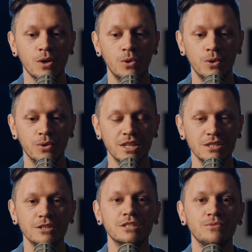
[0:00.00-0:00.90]
or there's
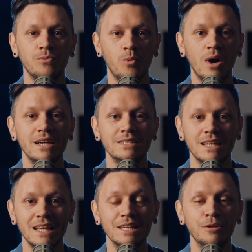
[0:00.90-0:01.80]
lots of ways
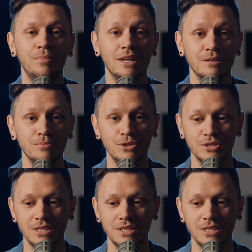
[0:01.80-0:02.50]
that an independent an